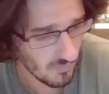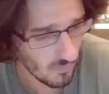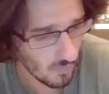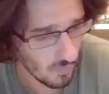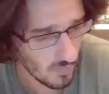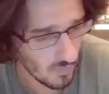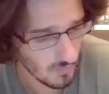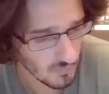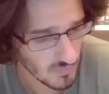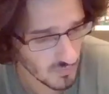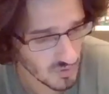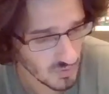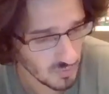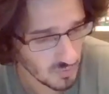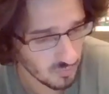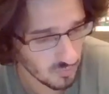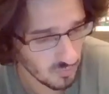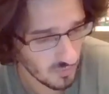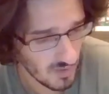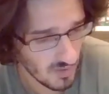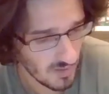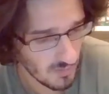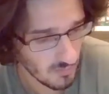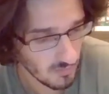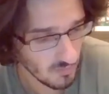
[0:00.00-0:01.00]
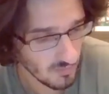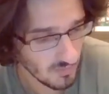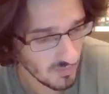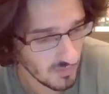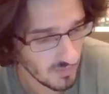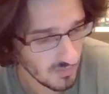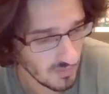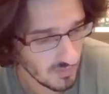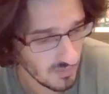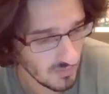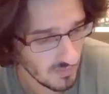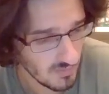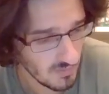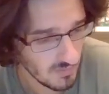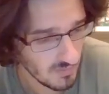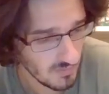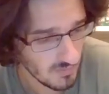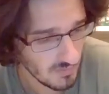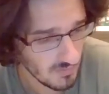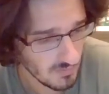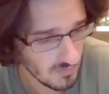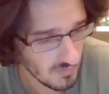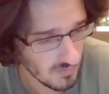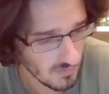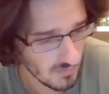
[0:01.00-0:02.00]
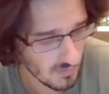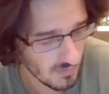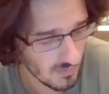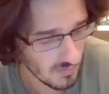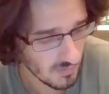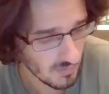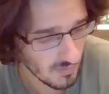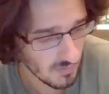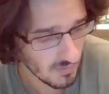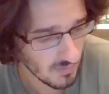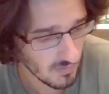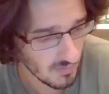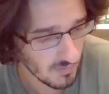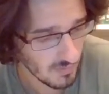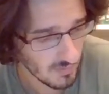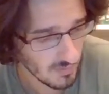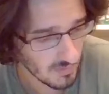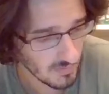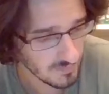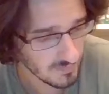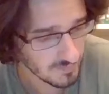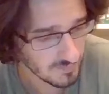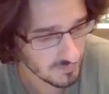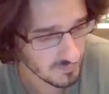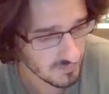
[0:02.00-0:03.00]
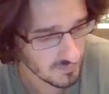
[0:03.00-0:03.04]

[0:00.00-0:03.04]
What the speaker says: one was probably, I